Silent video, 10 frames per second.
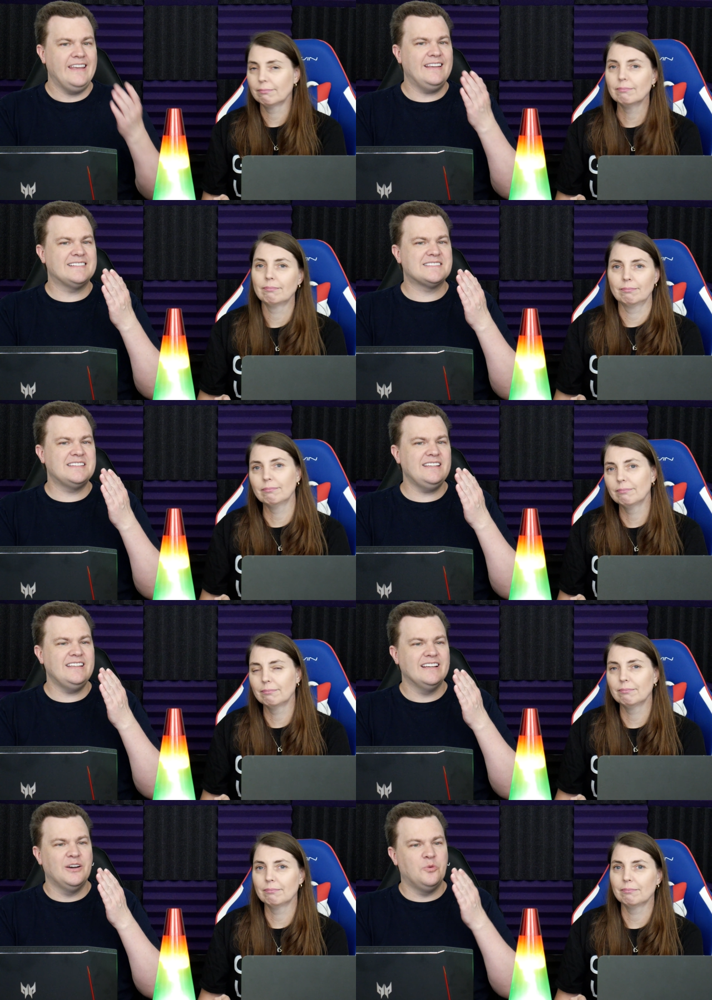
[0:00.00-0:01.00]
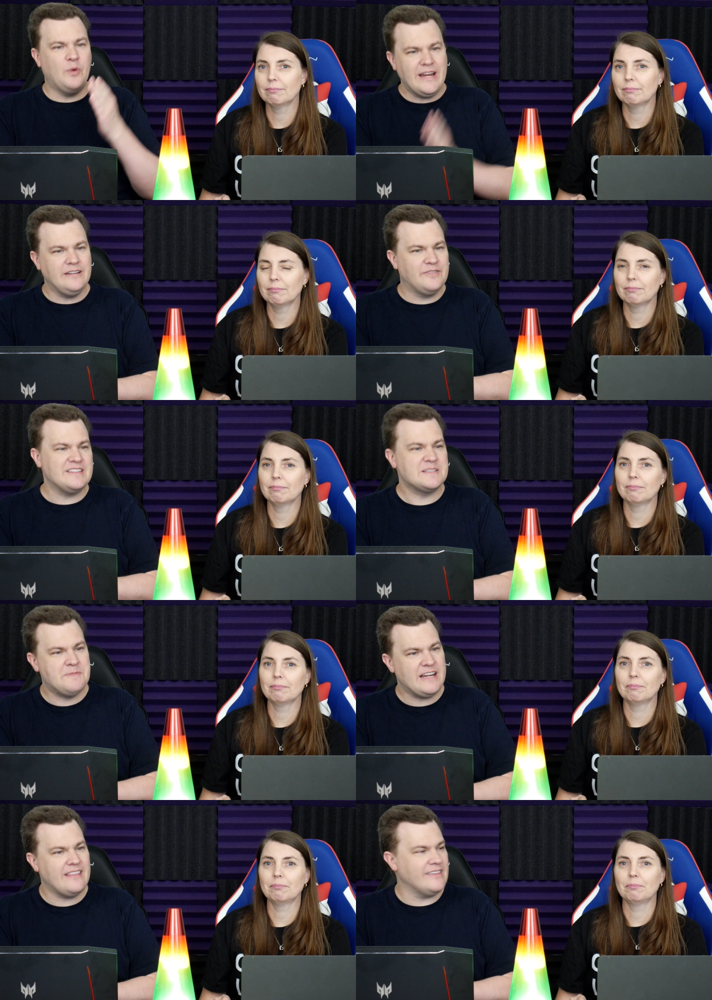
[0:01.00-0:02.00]
Speaker 1: It's the waiting for the
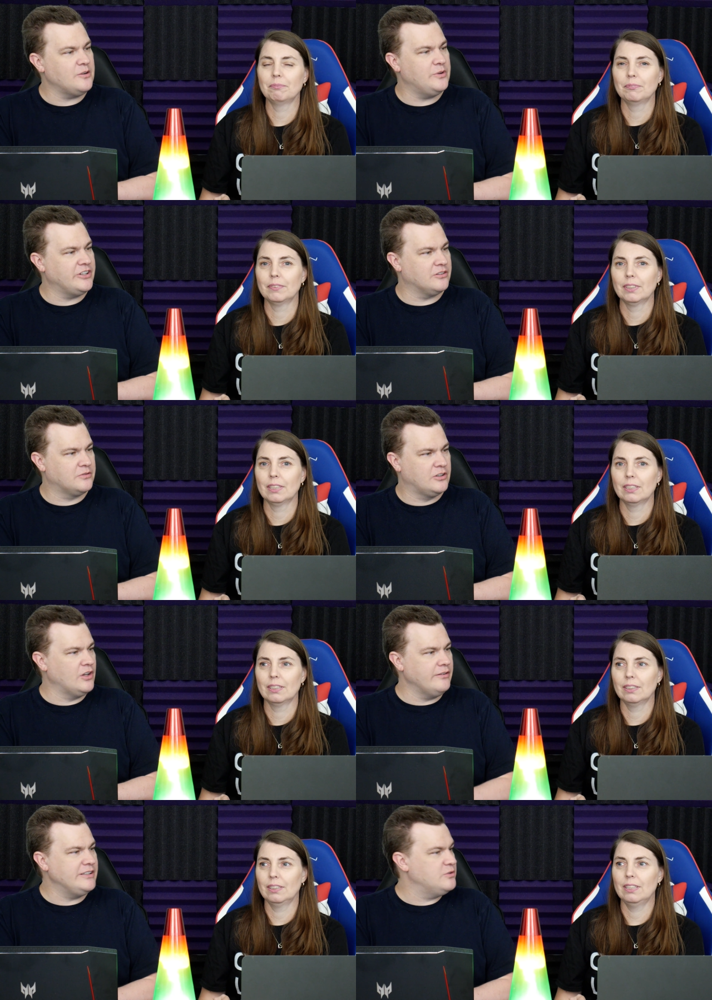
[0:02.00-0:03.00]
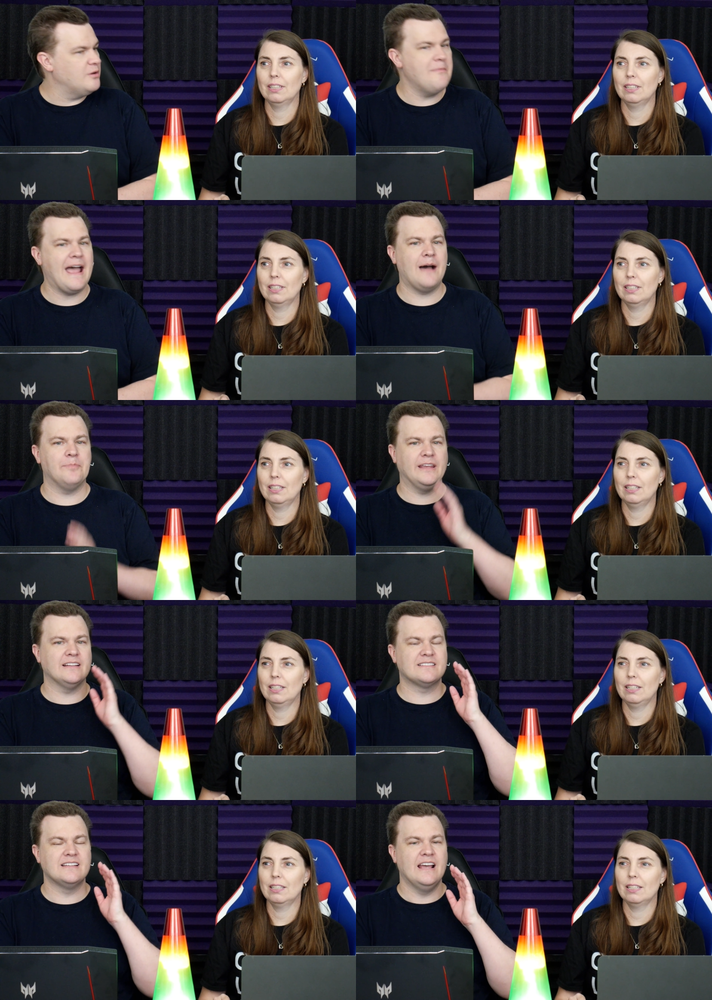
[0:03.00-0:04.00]
spinny thing when you're loading to a map.
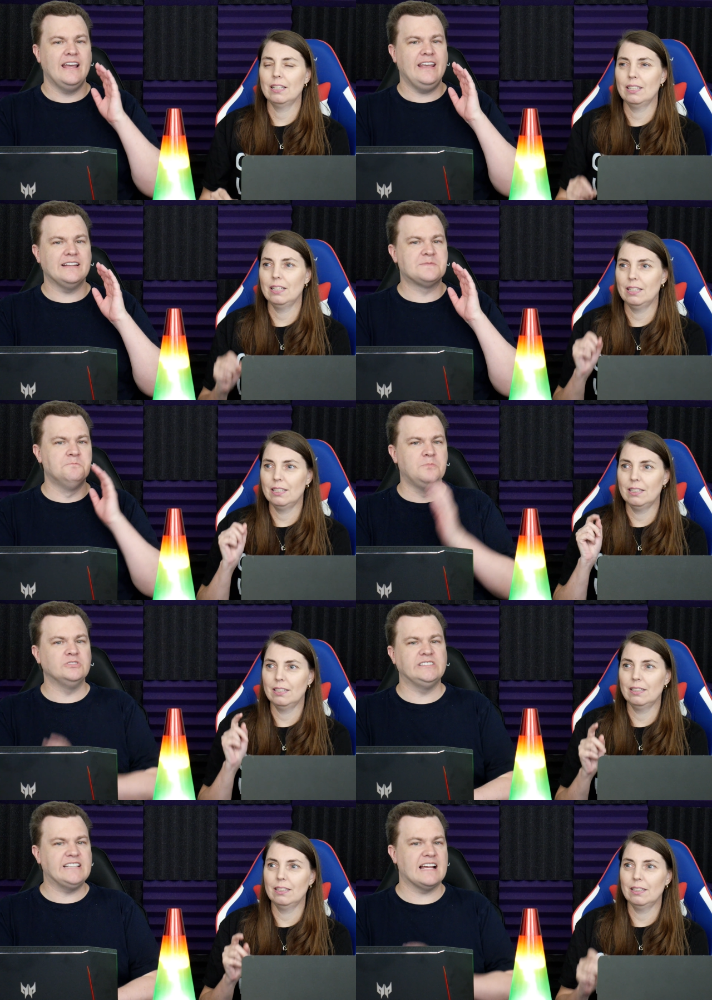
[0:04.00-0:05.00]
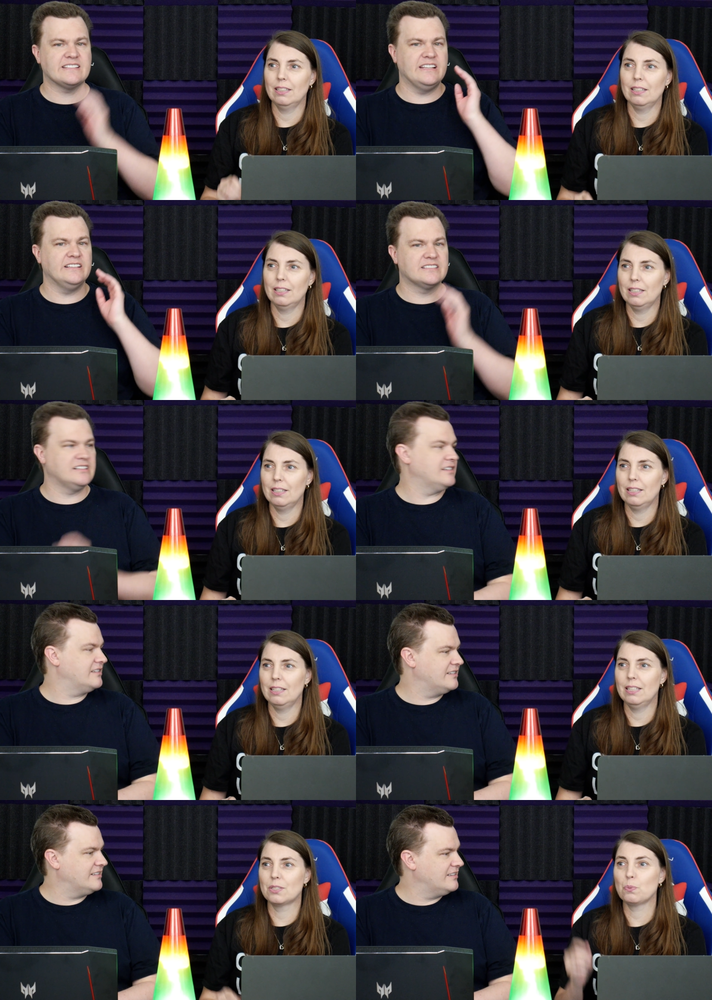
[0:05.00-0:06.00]
It's multitasking.
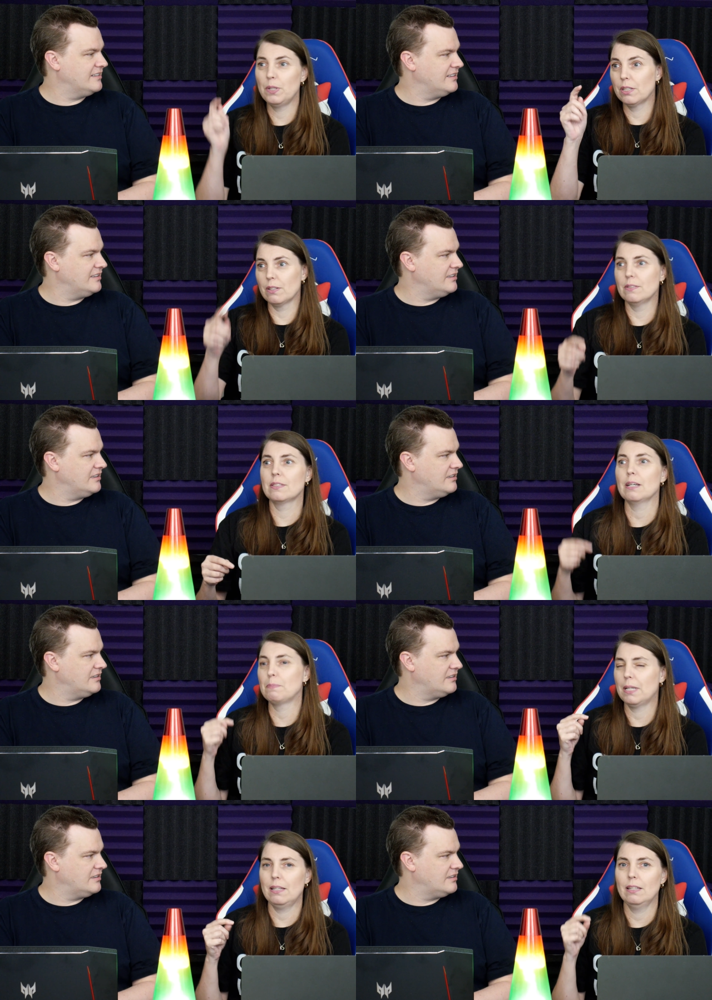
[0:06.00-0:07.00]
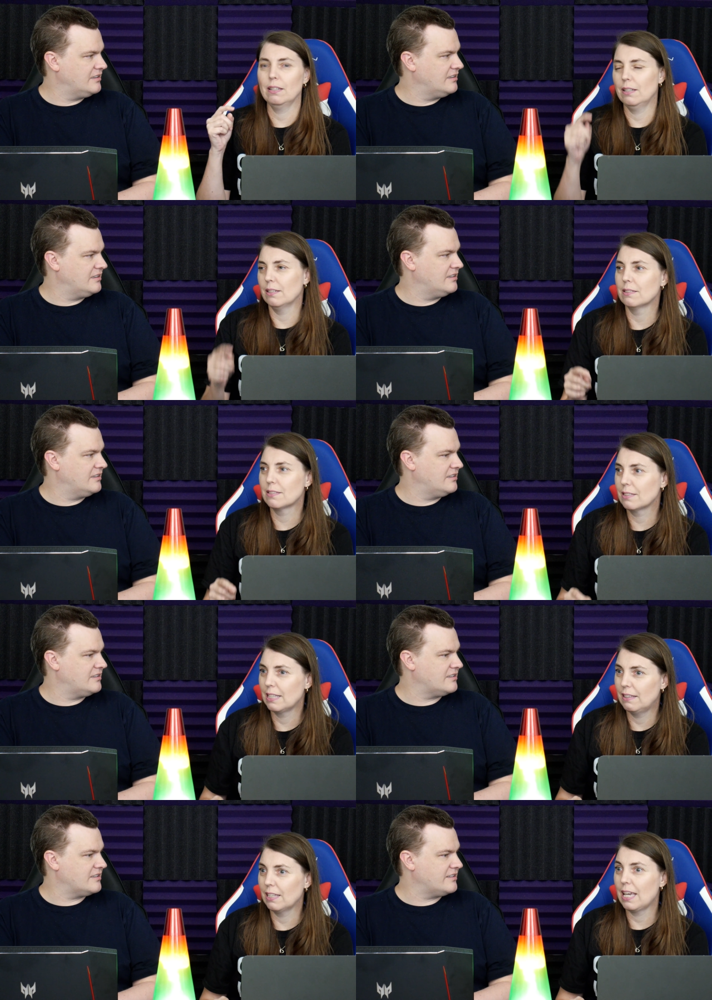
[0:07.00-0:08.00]
Speaker 2: It's Windows updating. It's
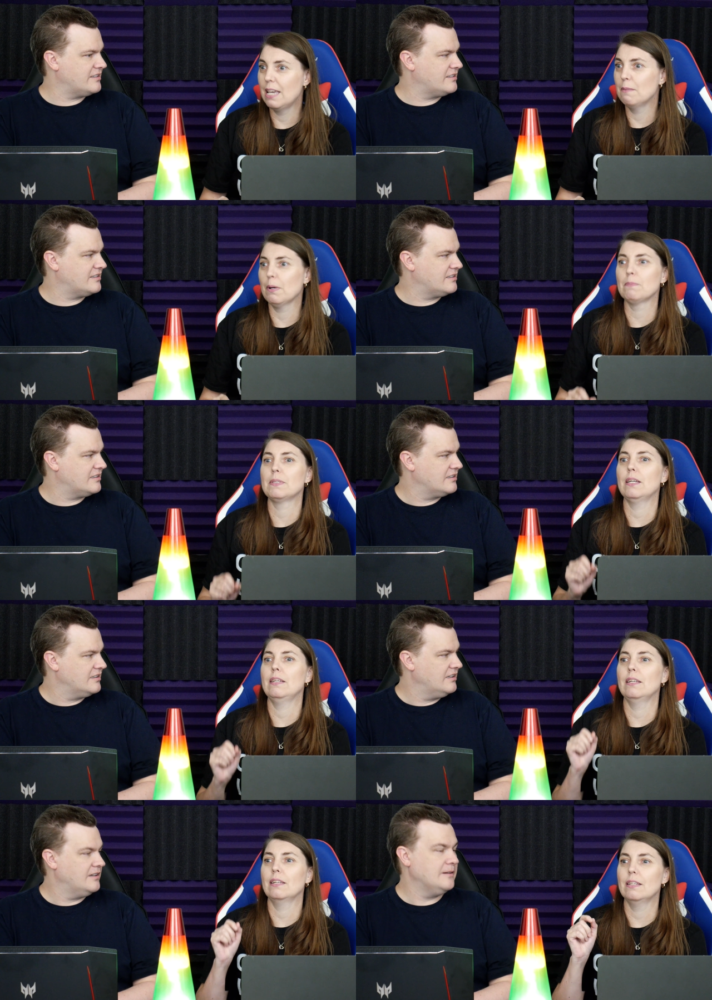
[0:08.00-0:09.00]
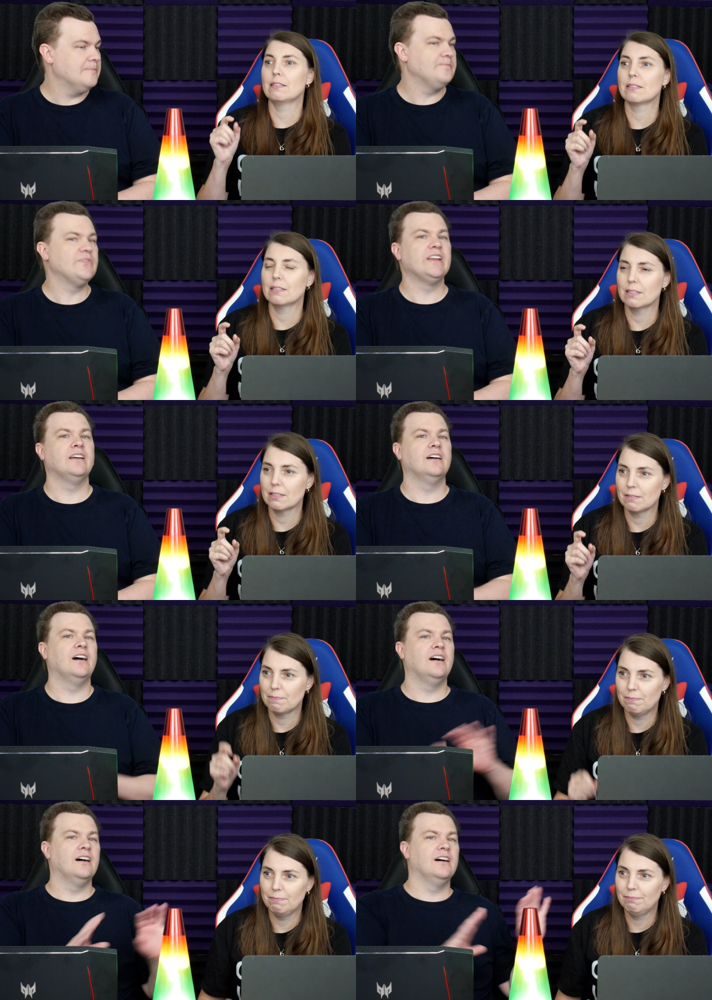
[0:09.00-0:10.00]
the game updating. It's the...
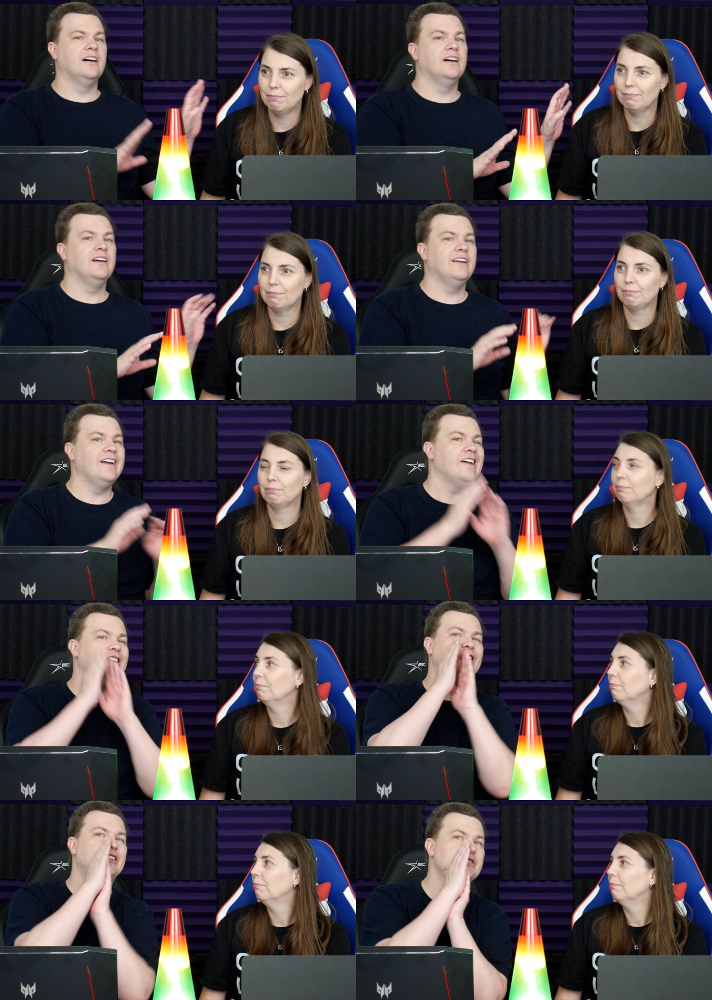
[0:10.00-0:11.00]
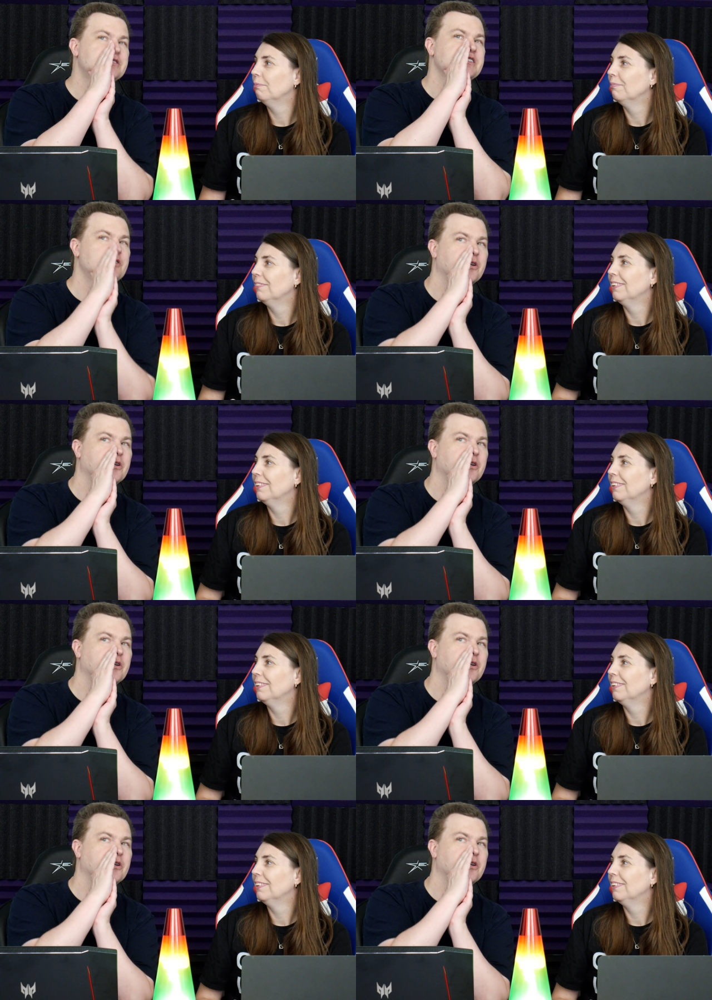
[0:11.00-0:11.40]
Speaker 1: using your